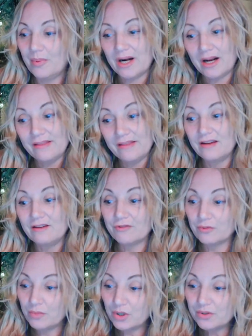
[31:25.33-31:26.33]
But I think
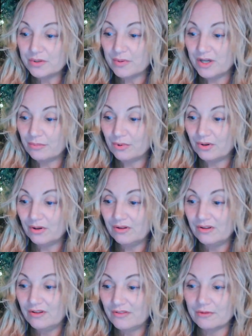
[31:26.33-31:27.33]
for most
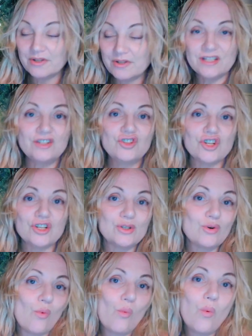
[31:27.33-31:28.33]
people, there isn't
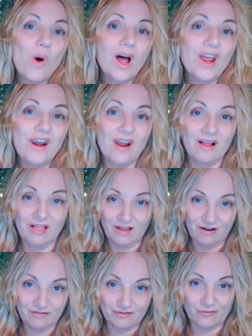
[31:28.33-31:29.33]
just one
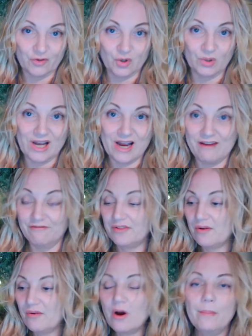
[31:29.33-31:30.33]
love of your life.
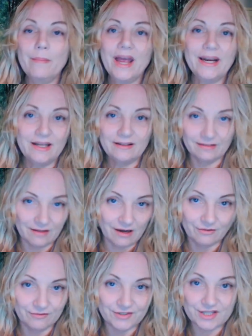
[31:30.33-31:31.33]
There are many
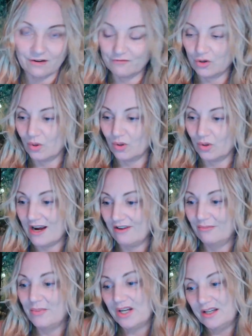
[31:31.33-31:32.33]
loves of your
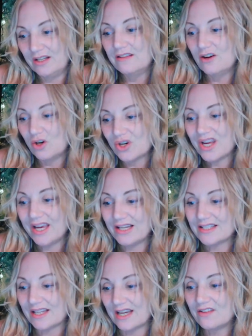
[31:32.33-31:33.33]
life. But in her
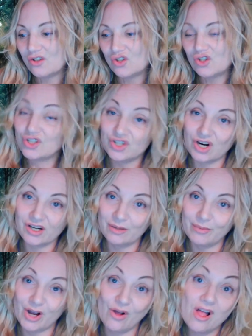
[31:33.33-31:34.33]
case, I think she's
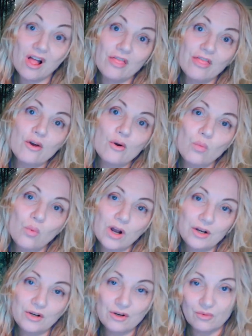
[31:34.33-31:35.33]
talking about the
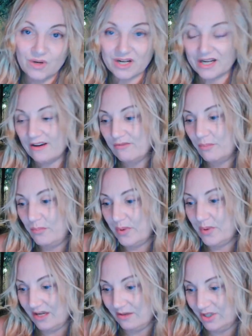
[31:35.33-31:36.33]
one you want to have
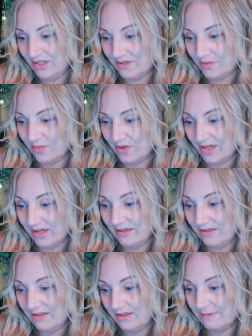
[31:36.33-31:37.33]
babies
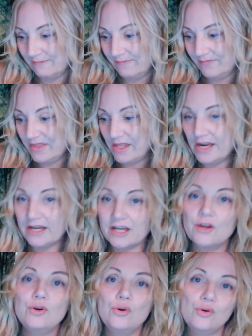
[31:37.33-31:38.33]
with, like
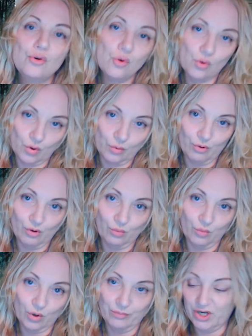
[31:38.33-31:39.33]
a
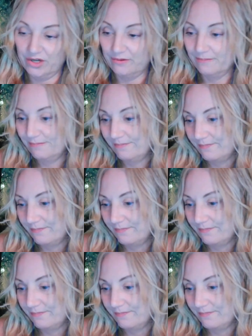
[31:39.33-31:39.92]
normal woman